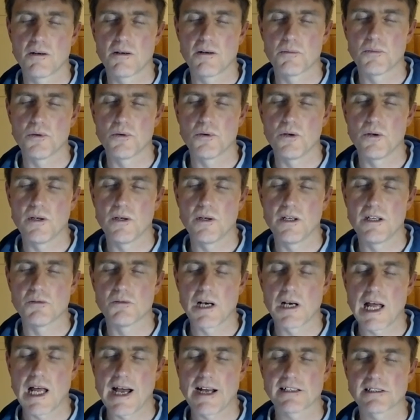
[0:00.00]
breathe,
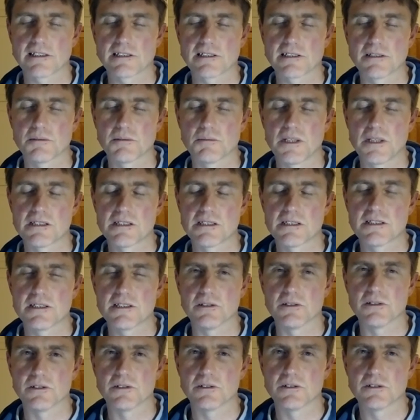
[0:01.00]
relax, and be
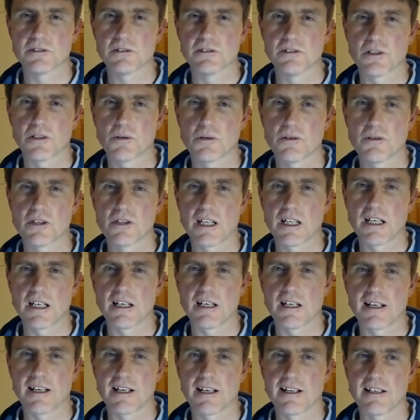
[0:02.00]
still. Look
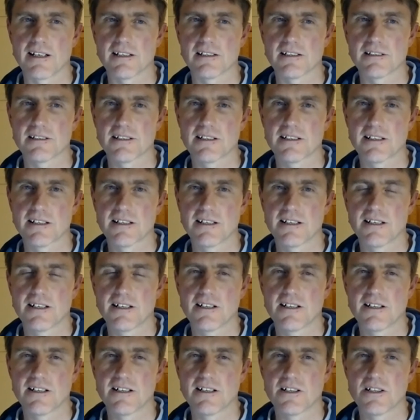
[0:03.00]
within, and
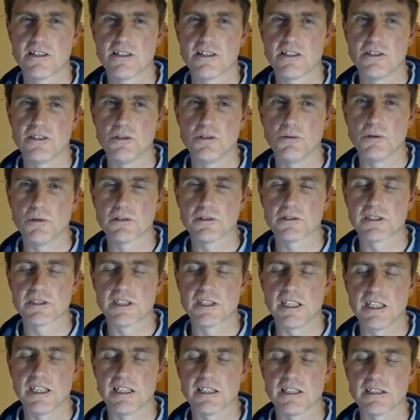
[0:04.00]
you will
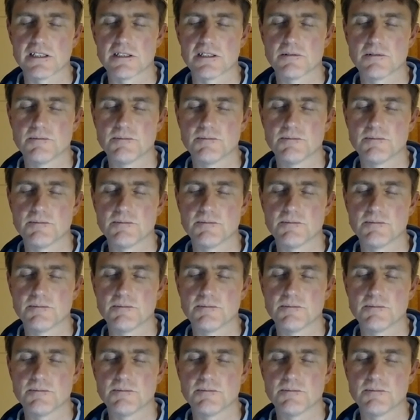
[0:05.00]
see it